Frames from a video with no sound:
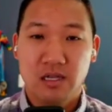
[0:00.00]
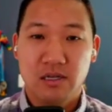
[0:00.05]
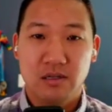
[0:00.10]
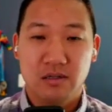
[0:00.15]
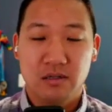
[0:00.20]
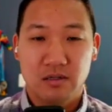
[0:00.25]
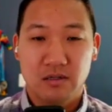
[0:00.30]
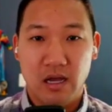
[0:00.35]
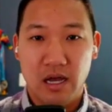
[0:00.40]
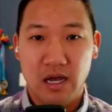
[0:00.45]

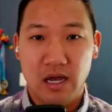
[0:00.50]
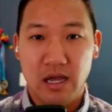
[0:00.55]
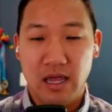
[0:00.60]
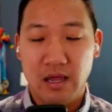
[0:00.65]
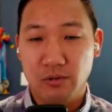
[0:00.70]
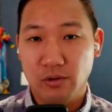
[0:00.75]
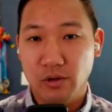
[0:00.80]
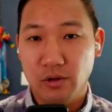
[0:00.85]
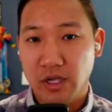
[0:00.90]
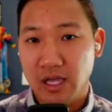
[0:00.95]

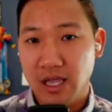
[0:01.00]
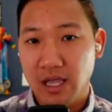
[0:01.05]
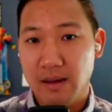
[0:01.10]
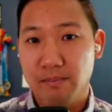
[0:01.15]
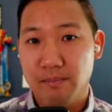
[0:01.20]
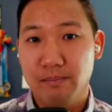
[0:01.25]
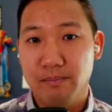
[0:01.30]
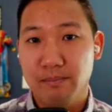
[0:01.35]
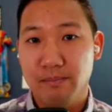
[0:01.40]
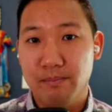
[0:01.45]
and looking
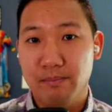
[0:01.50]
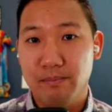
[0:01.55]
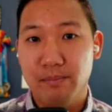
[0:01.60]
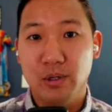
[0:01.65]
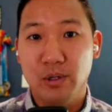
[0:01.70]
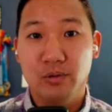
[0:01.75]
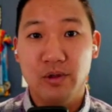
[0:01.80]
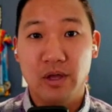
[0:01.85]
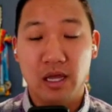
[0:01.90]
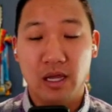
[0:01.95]
at
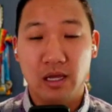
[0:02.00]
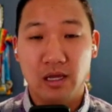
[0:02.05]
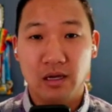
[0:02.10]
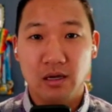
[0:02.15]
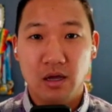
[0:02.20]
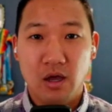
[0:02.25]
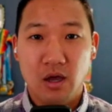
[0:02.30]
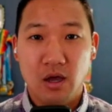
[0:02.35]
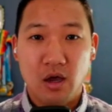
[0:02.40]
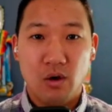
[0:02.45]
building
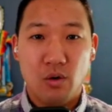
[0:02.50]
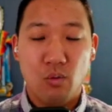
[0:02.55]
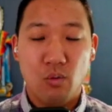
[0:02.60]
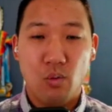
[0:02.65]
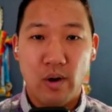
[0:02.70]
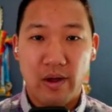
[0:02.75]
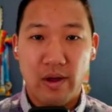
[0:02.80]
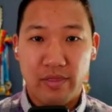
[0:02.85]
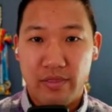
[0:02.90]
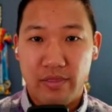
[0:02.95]

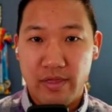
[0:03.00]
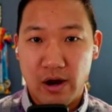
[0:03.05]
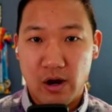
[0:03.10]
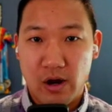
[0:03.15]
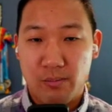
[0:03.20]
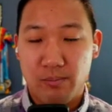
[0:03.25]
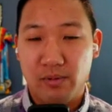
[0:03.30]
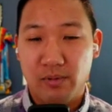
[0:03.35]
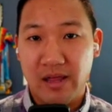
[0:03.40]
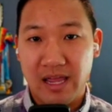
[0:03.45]
what their
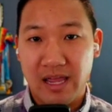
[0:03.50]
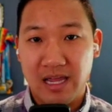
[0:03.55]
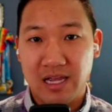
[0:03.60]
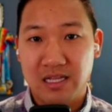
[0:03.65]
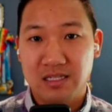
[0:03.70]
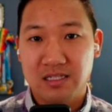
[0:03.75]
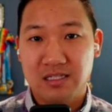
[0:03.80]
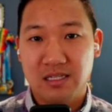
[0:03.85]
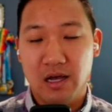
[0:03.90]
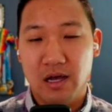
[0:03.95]

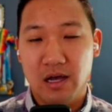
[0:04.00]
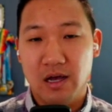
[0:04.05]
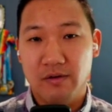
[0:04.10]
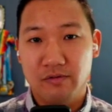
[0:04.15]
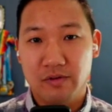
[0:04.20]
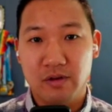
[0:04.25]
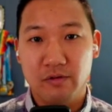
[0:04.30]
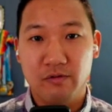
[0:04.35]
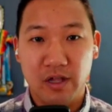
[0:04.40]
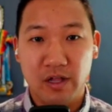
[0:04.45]
plans of
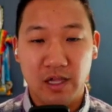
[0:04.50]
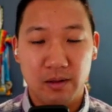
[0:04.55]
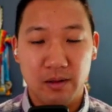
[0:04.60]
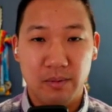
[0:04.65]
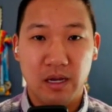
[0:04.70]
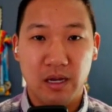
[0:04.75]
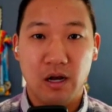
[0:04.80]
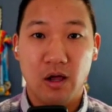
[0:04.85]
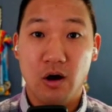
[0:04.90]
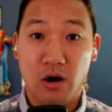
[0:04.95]

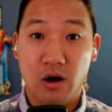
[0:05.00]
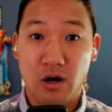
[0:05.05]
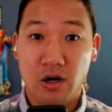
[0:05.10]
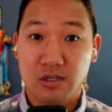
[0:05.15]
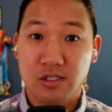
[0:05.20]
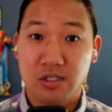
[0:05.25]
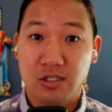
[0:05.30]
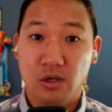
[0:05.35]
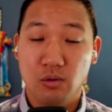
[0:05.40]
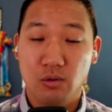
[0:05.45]
development
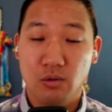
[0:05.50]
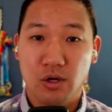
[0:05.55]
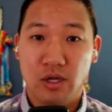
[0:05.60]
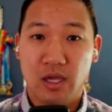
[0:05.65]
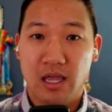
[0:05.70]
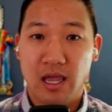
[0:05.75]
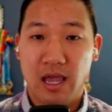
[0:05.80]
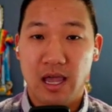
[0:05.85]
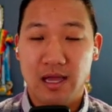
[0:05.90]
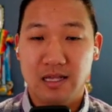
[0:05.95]
are. So
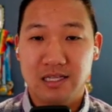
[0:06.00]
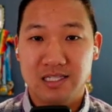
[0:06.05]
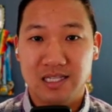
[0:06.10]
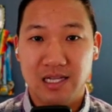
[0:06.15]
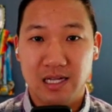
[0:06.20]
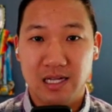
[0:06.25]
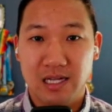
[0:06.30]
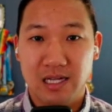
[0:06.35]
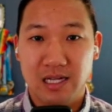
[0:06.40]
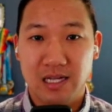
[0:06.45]
looking at
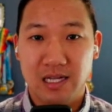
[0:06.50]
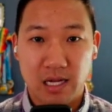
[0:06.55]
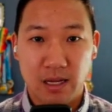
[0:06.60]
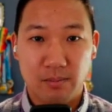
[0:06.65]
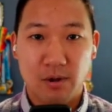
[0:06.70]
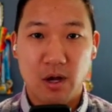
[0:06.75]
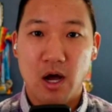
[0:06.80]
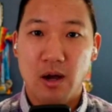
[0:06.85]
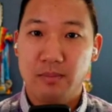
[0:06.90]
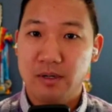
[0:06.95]
setting up
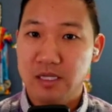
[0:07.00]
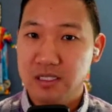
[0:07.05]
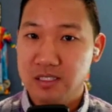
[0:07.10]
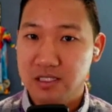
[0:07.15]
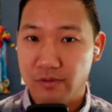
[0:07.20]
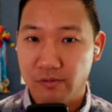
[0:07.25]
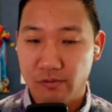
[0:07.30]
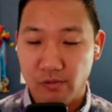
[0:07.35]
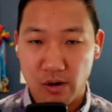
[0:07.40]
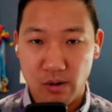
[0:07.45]
competency
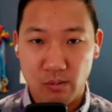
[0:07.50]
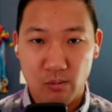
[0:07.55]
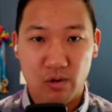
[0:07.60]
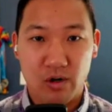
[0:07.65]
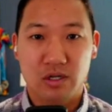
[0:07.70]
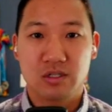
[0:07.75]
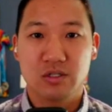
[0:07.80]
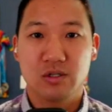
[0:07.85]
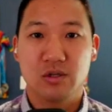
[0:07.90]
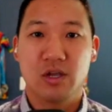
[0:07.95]

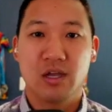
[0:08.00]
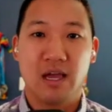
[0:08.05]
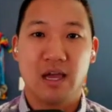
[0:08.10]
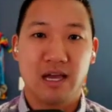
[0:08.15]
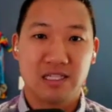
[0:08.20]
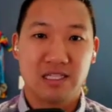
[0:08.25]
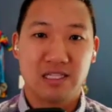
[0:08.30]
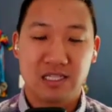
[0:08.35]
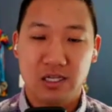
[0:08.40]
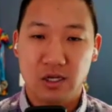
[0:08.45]
frameworks, looking
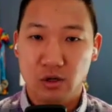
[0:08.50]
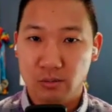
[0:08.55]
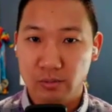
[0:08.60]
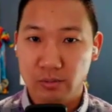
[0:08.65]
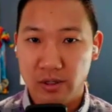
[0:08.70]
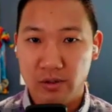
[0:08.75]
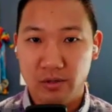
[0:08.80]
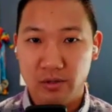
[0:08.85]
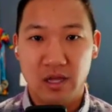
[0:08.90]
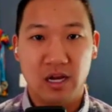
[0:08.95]
at skill
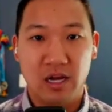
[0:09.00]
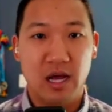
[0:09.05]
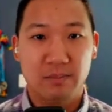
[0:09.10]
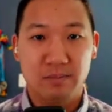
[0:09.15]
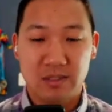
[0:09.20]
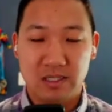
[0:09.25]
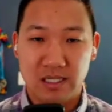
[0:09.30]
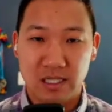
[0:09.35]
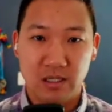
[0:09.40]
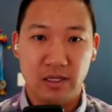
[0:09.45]
building,
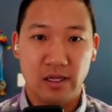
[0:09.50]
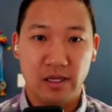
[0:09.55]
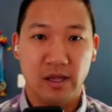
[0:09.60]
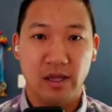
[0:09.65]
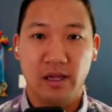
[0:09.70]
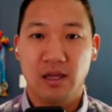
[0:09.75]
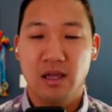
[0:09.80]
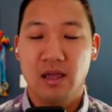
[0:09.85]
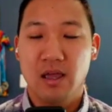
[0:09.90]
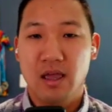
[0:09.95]

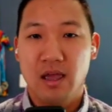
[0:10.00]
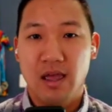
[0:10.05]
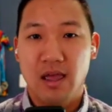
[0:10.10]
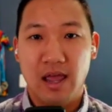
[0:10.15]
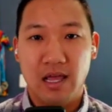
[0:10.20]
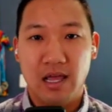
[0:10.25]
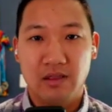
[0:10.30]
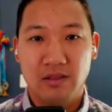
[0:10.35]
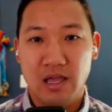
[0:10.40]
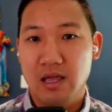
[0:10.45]
upskilling,
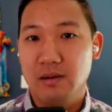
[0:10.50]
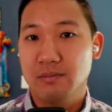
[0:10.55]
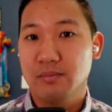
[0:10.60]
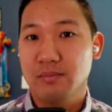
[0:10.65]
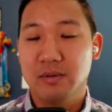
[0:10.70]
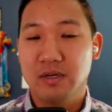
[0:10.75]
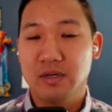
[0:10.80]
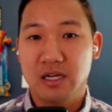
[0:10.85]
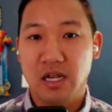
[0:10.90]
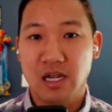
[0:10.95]
and the
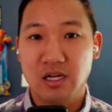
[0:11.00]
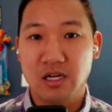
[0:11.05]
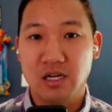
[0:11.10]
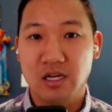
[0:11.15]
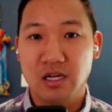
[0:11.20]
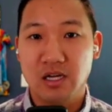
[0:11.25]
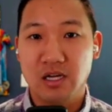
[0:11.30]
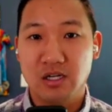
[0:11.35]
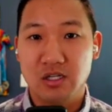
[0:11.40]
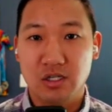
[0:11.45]

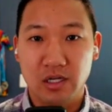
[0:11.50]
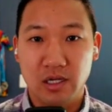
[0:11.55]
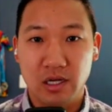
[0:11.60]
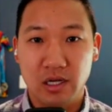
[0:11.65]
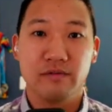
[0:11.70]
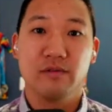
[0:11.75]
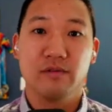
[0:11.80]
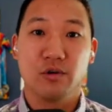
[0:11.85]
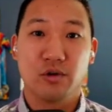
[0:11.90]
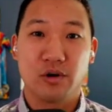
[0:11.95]
implementation of
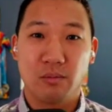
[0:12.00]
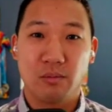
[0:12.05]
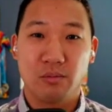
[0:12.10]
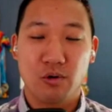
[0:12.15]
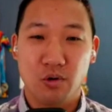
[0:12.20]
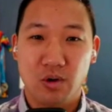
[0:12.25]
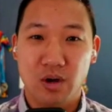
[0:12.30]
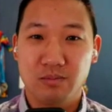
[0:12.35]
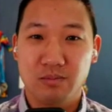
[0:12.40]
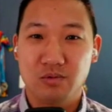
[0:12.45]
learning
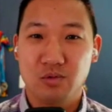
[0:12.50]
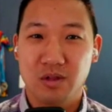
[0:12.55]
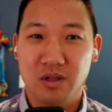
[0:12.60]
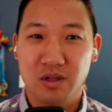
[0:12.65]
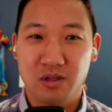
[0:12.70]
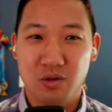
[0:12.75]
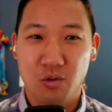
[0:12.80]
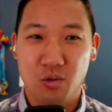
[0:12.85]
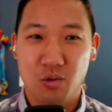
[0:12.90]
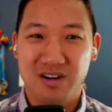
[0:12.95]
programs within
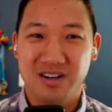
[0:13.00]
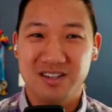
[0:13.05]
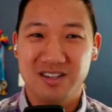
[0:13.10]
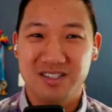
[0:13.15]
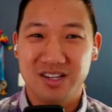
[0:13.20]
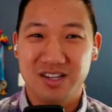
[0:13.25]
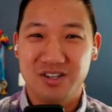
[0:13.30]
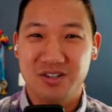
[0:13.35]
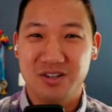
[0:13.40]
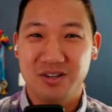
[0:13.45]
the
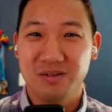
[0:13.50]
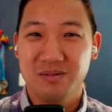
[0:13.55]
organization.